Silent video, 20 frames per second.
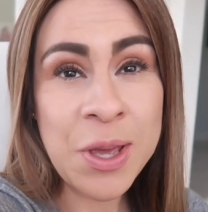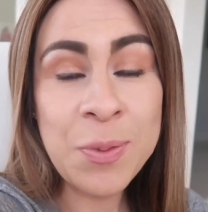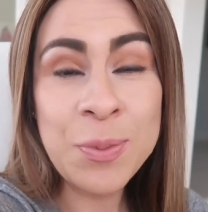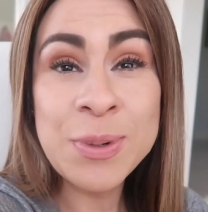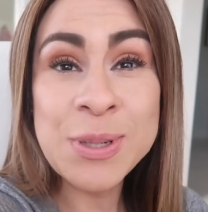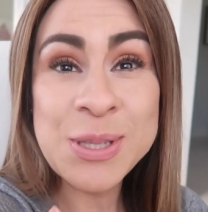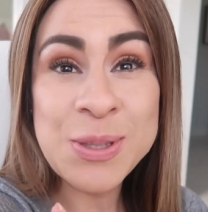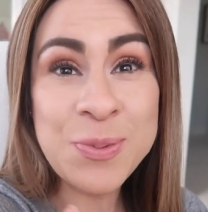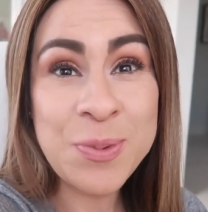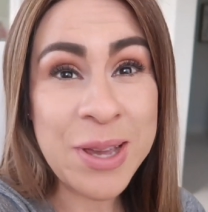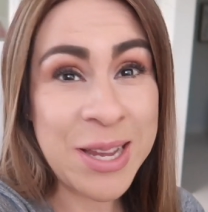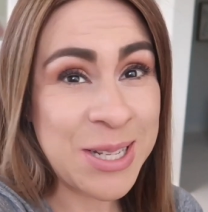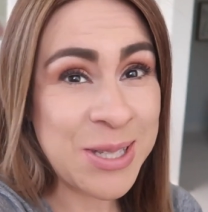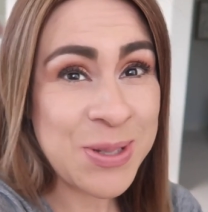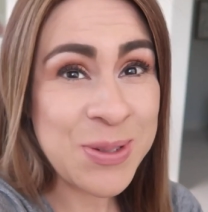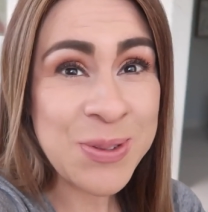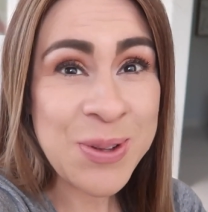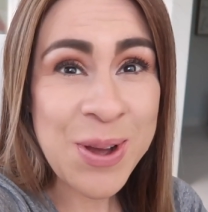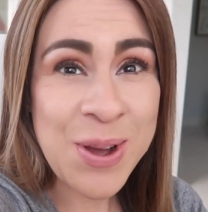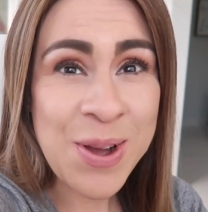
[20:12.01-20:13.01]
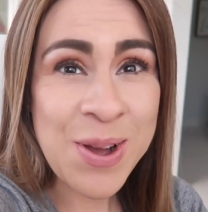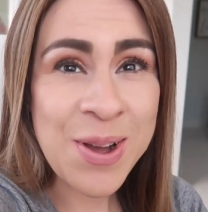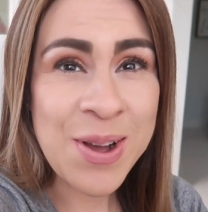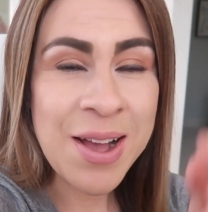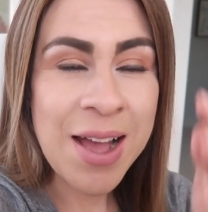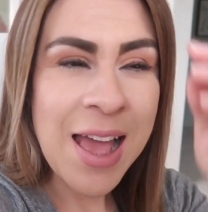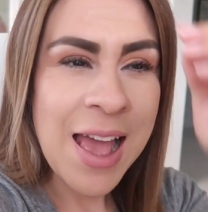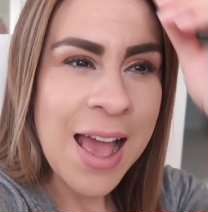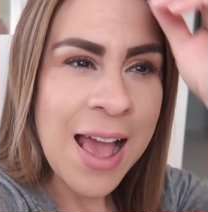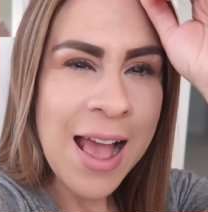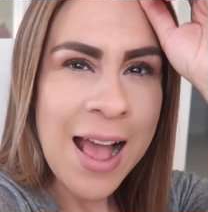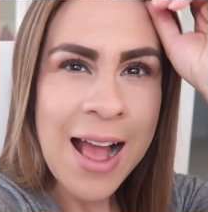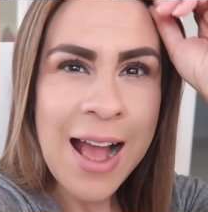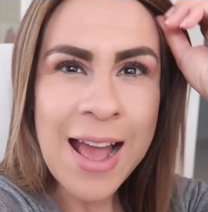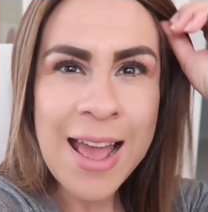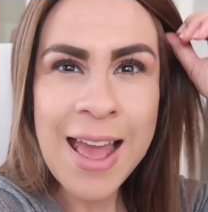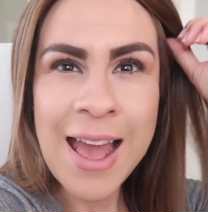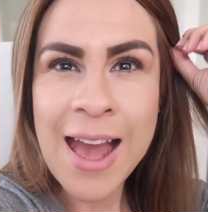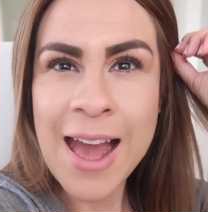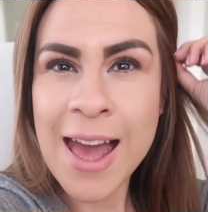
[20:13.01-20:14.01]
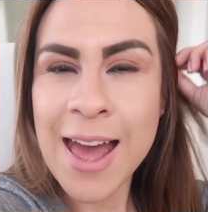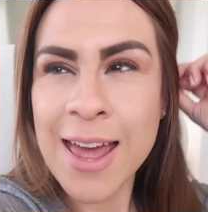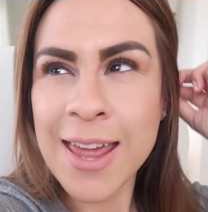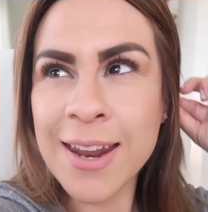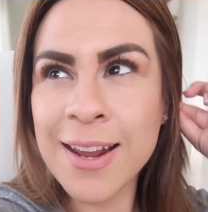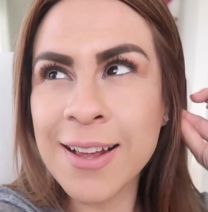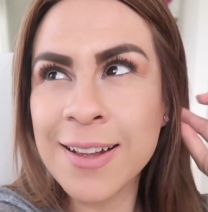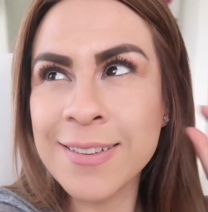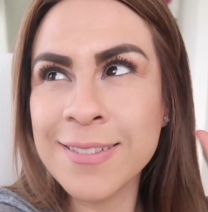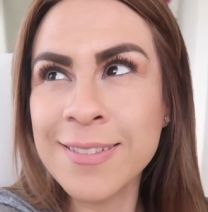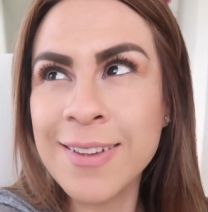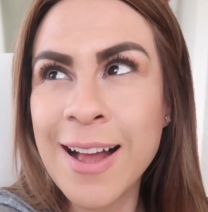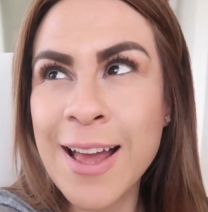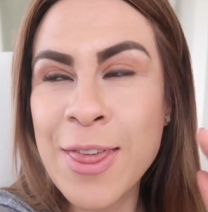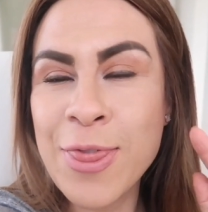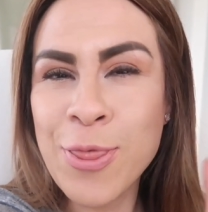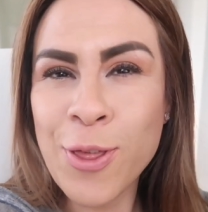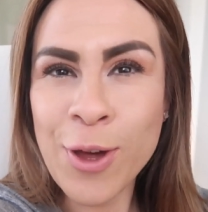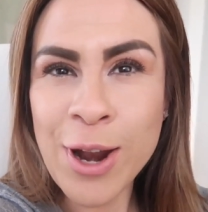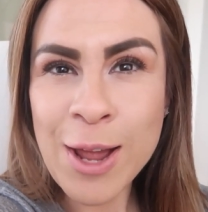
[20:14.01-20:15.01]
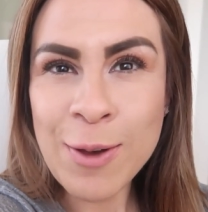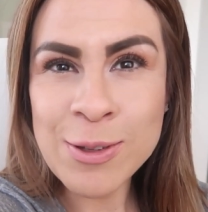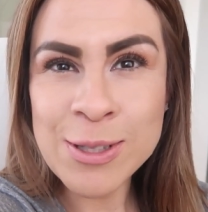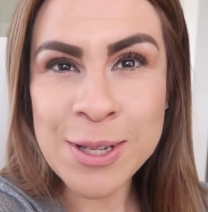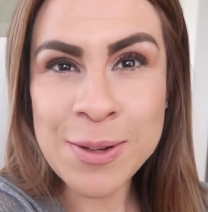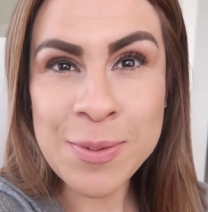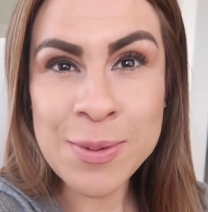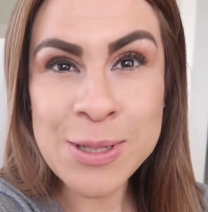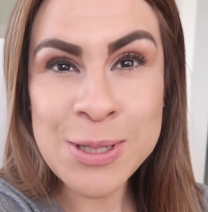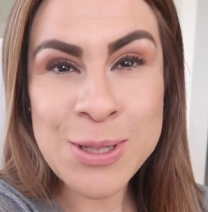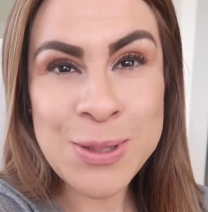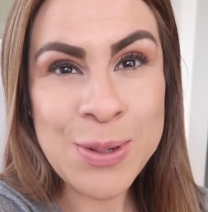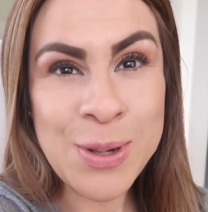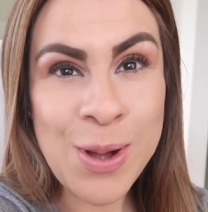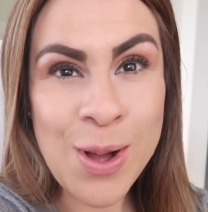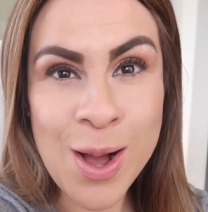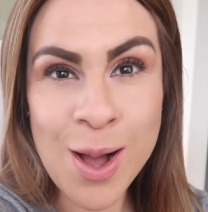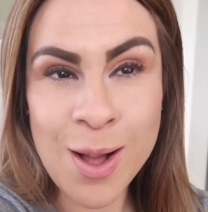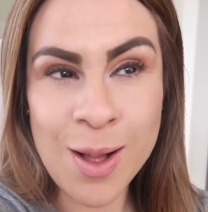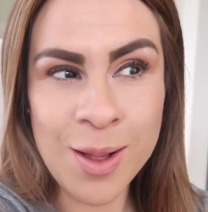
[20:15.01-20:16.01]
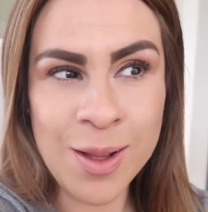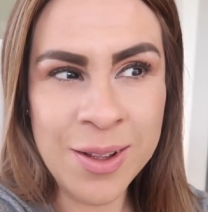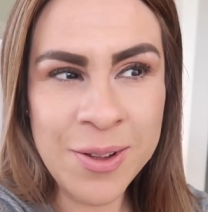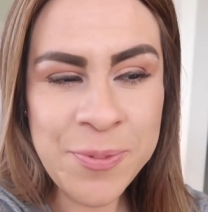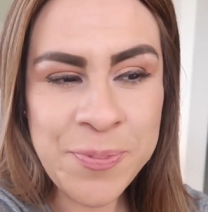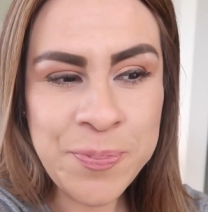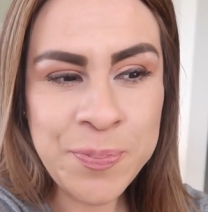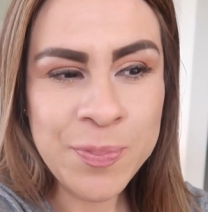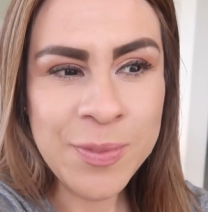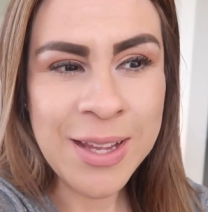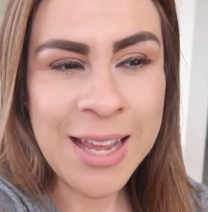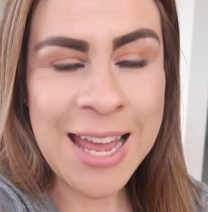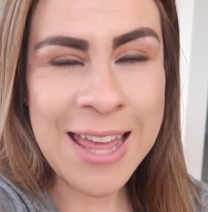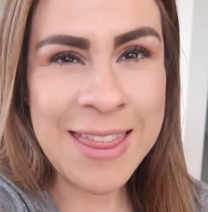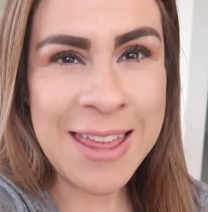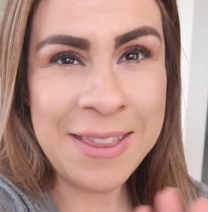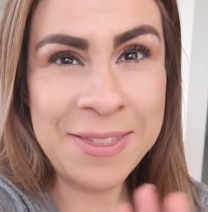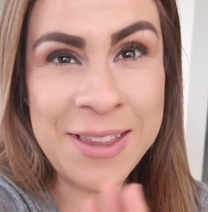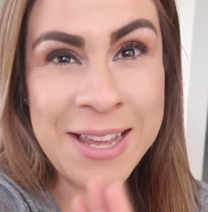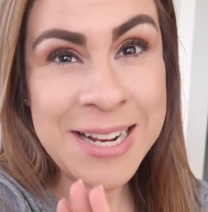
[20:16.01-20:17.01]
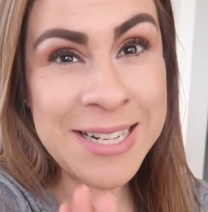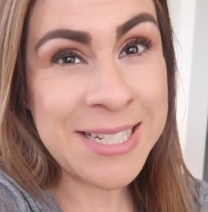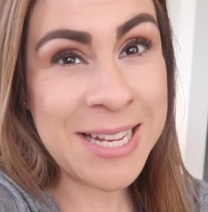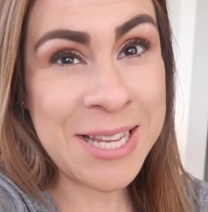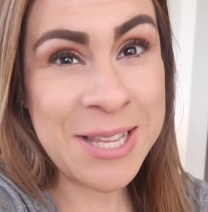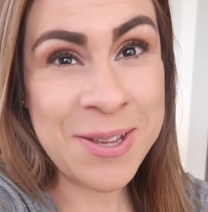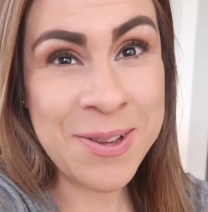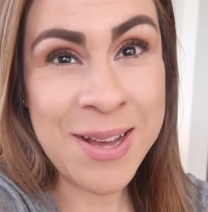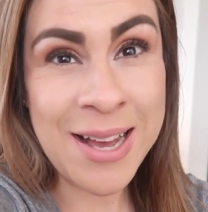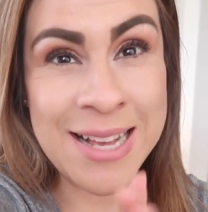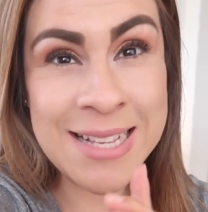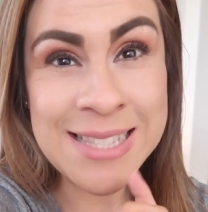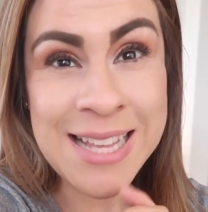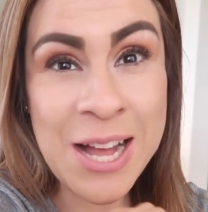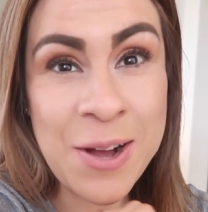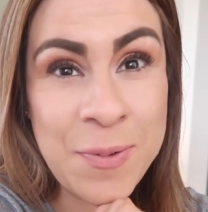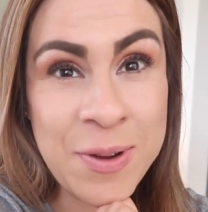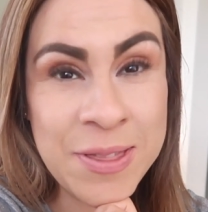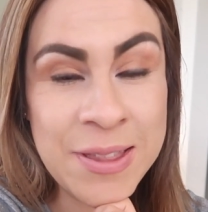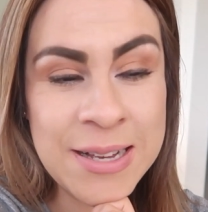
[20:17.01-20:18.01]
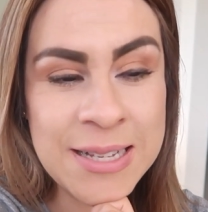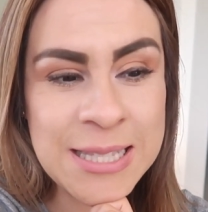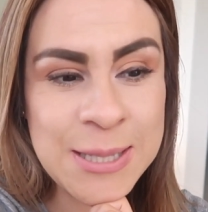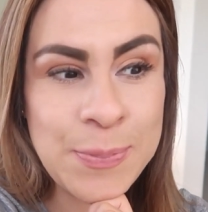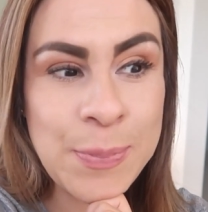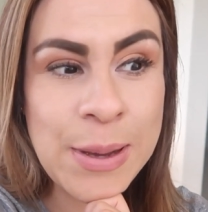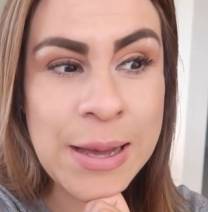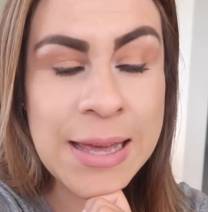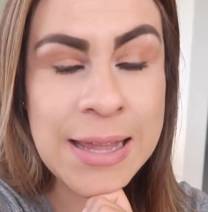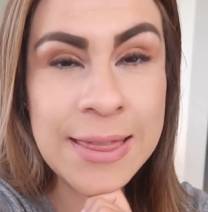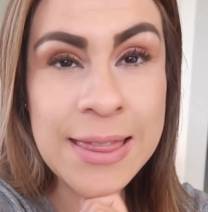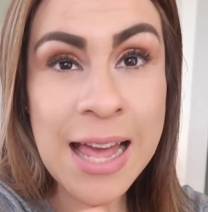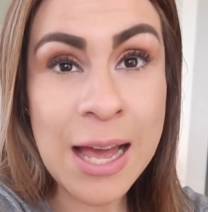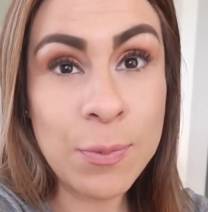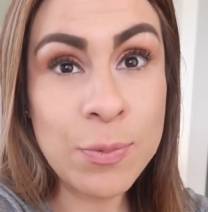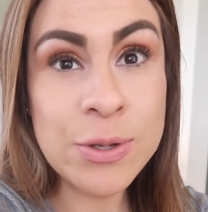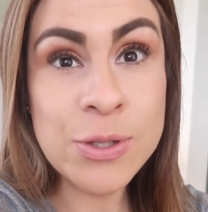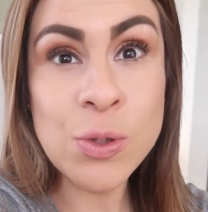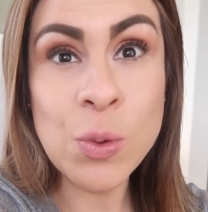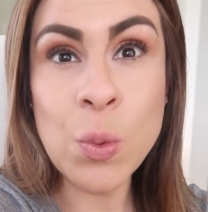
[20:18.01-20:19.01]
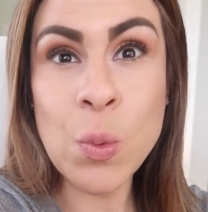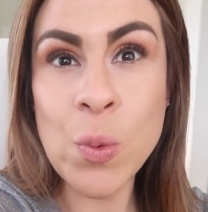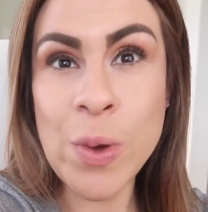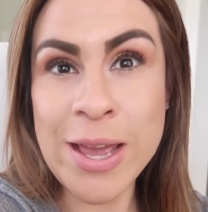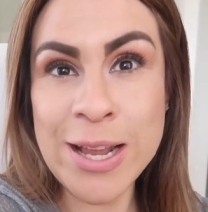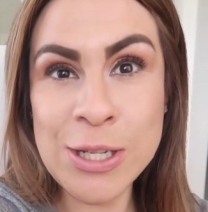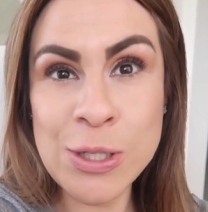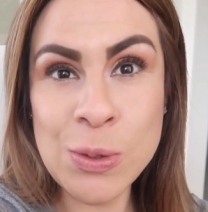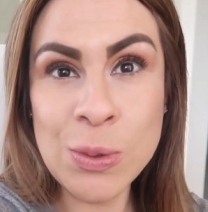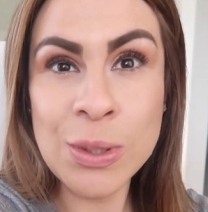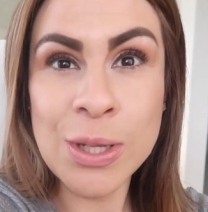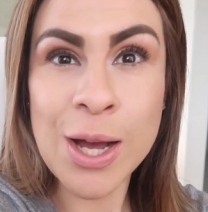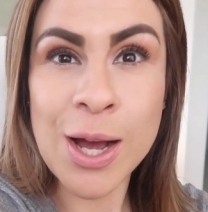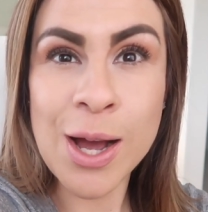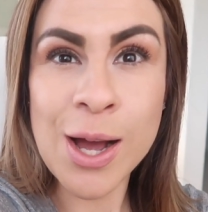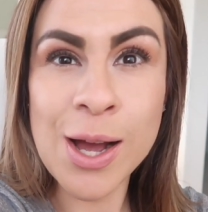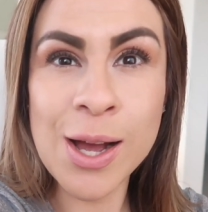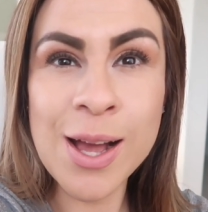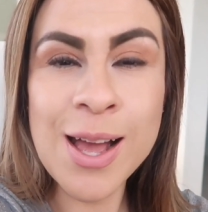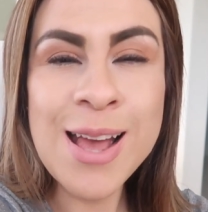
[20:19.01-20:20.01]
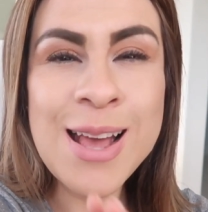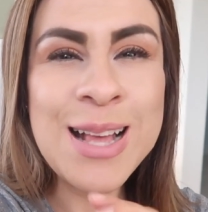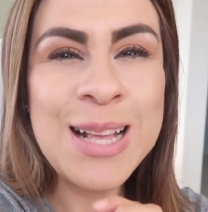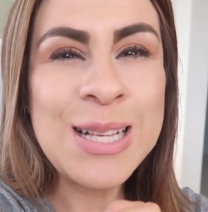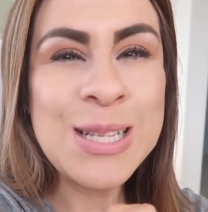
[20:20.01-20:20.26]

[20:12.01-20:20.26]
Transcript: It was way too long. I thought I was gonna be able to do a haul and then like take you guys out with us, but that was way too long.